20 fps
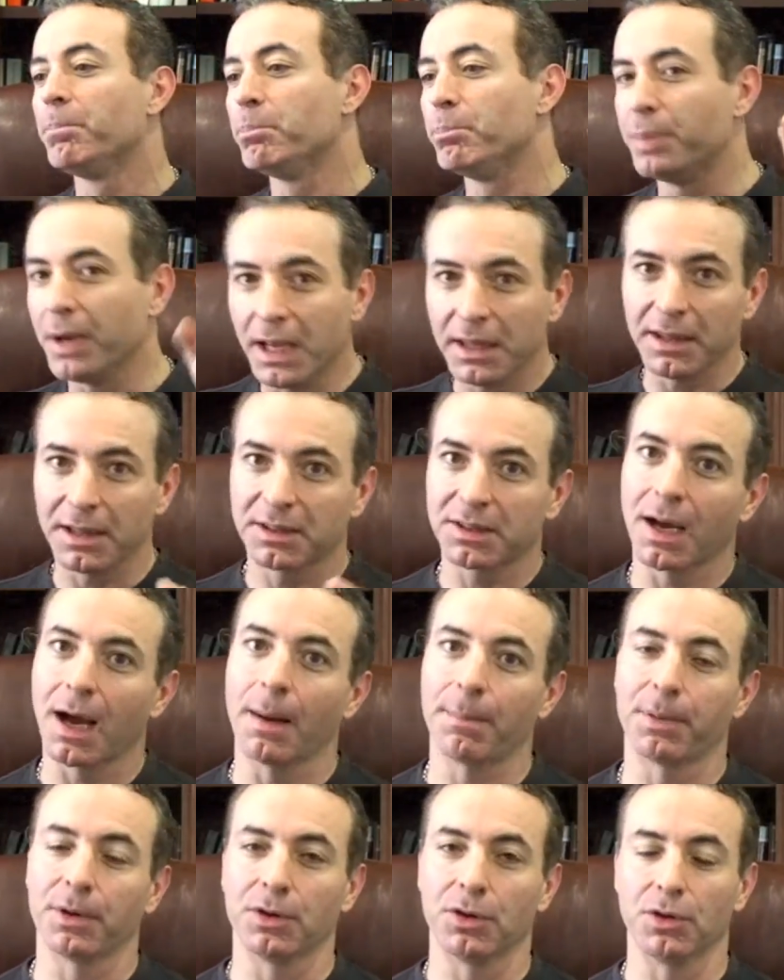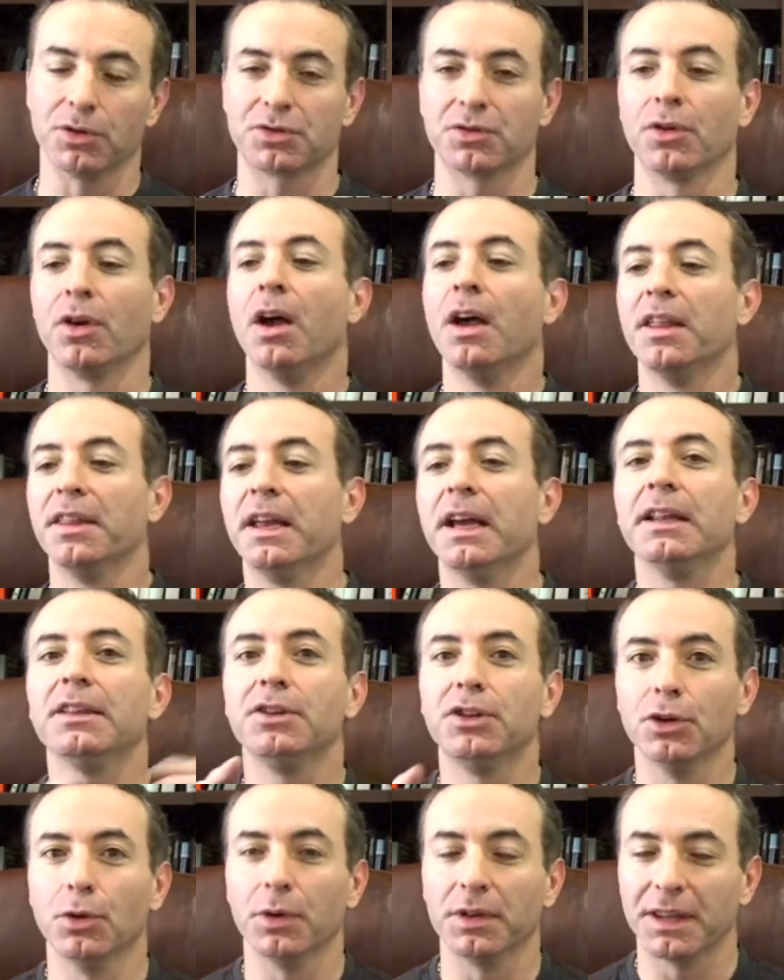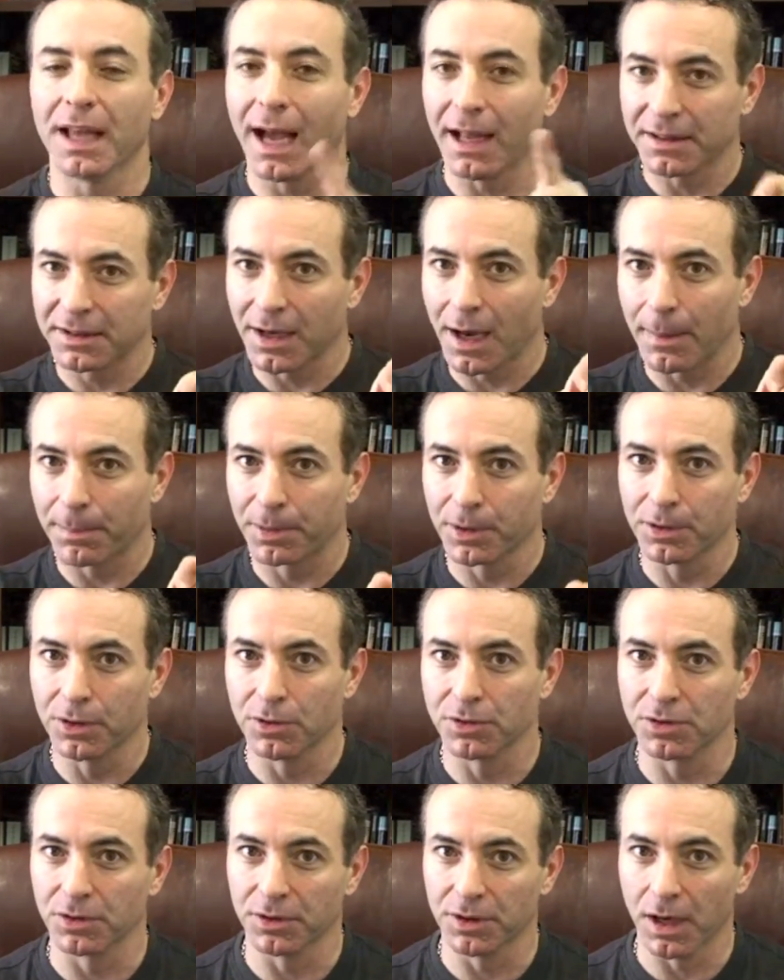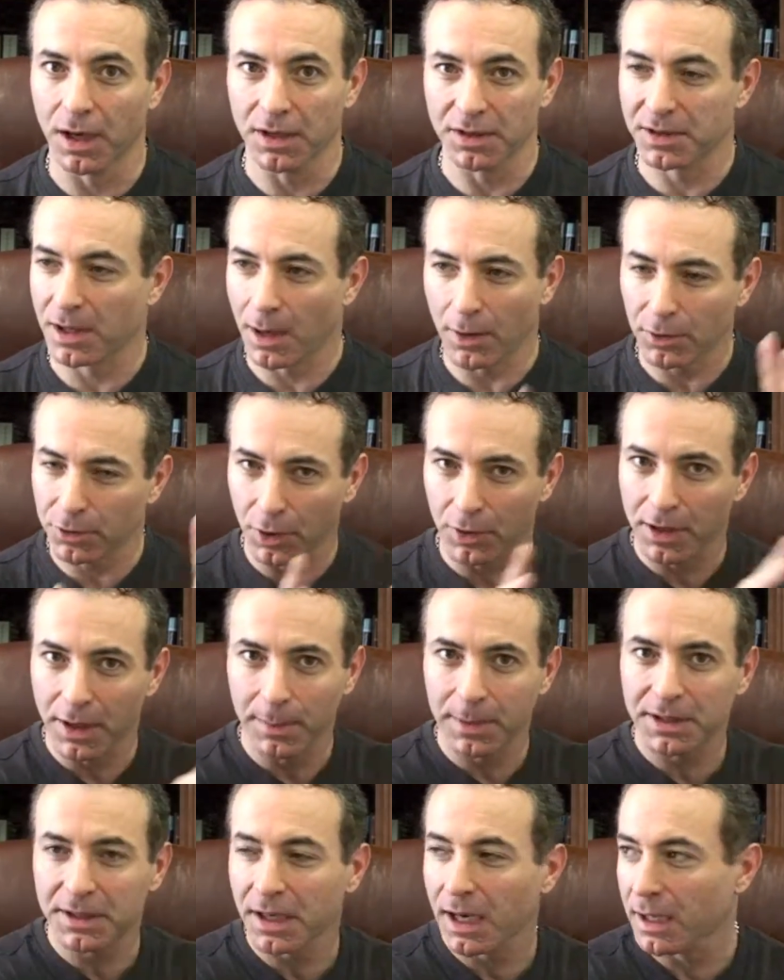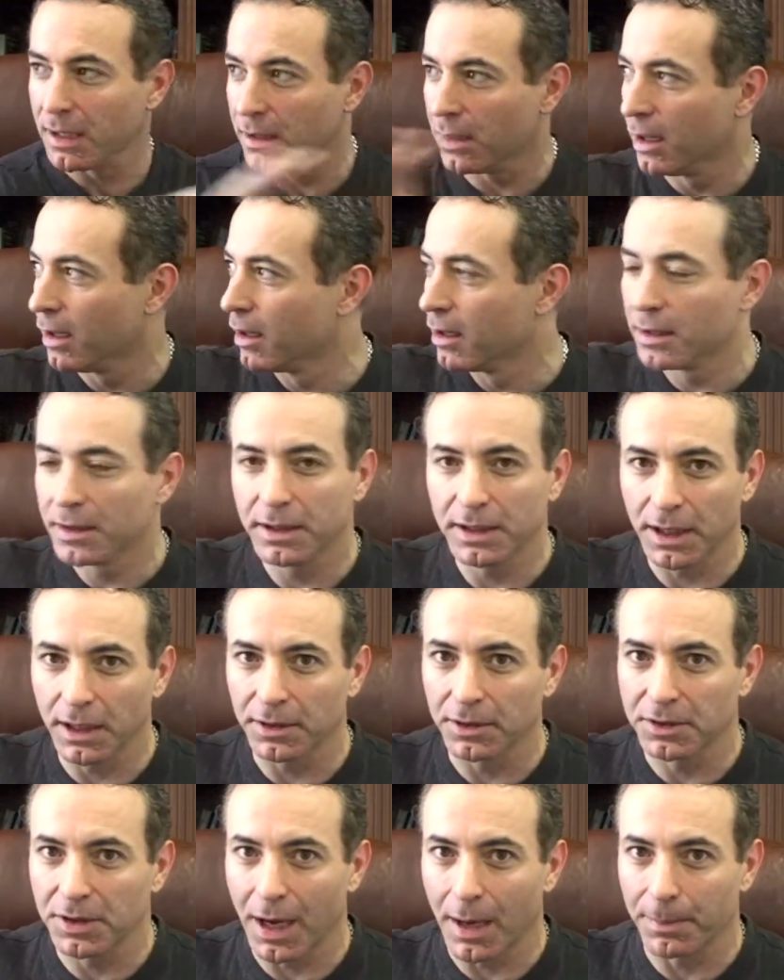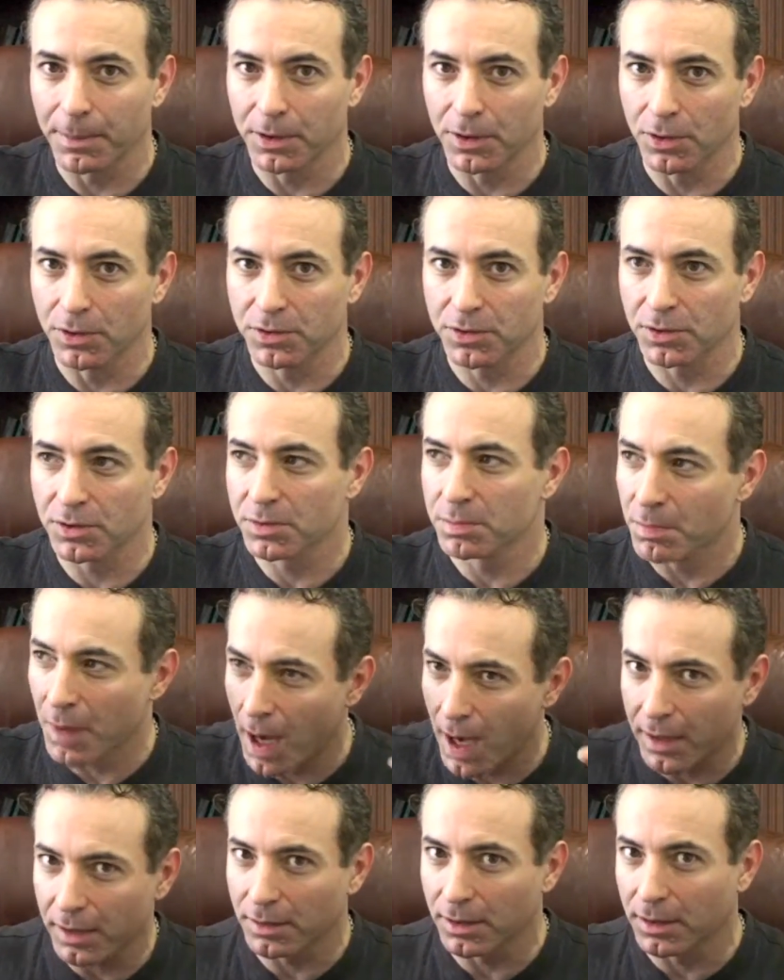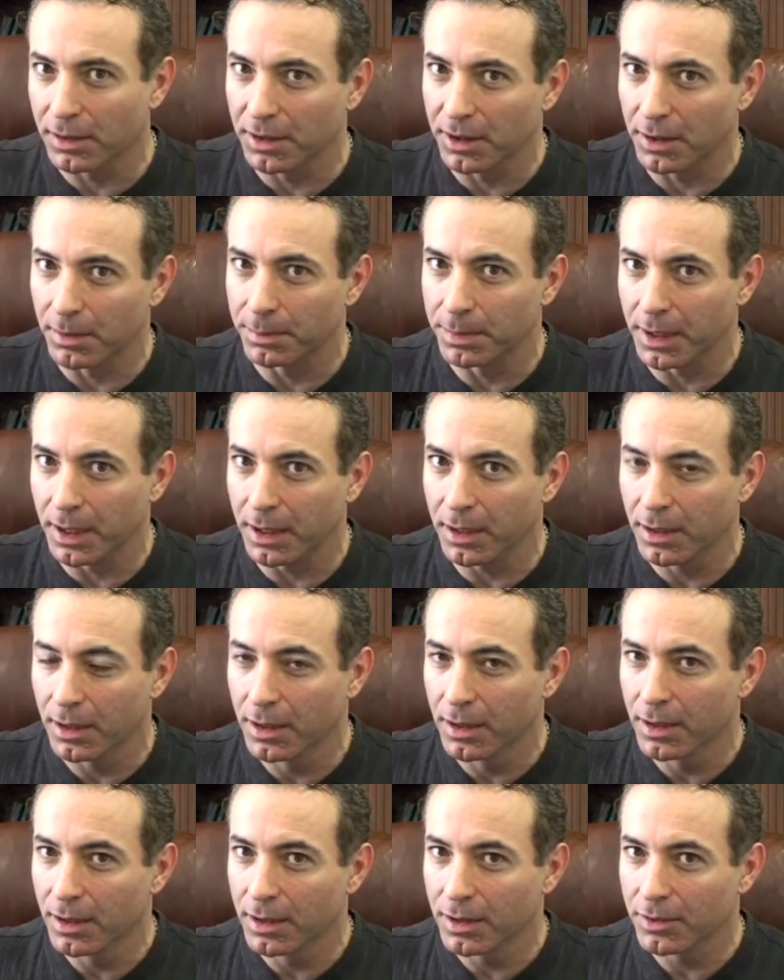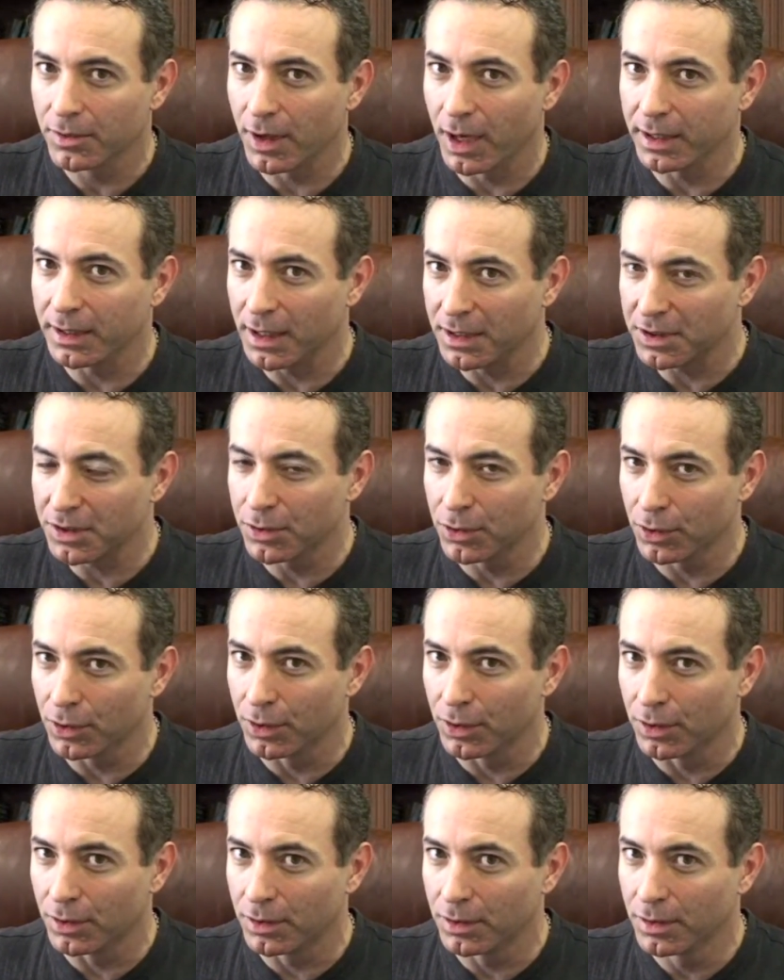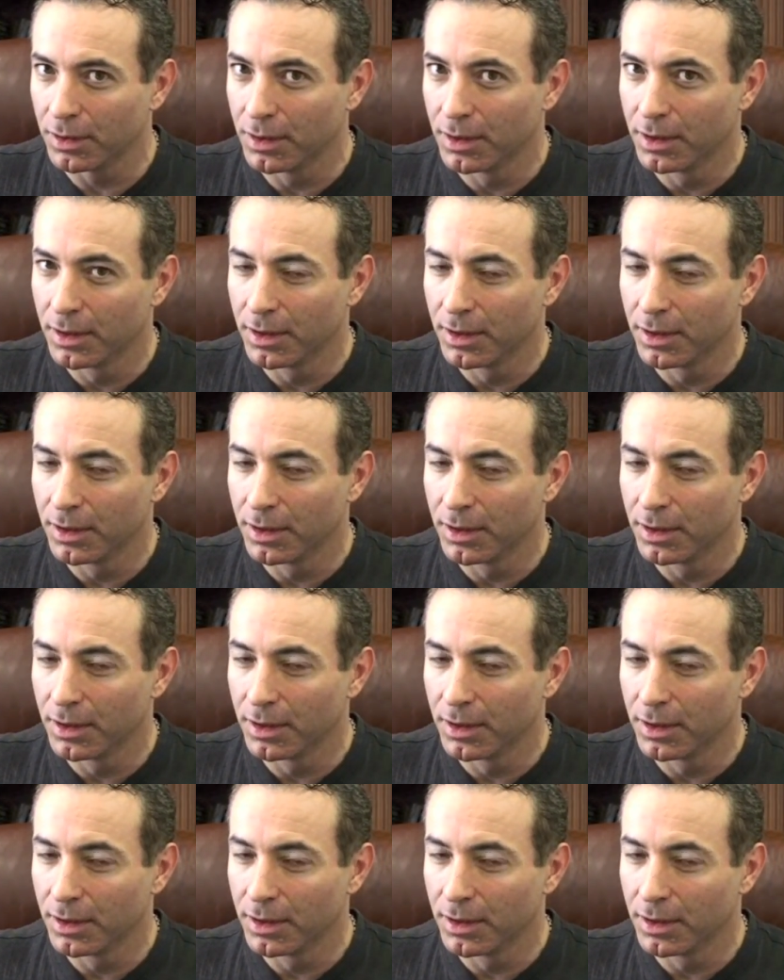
Be the top producer, then do what that top producer does. Now, don't imitate the other top producers. Model a little bit, right? That's cool.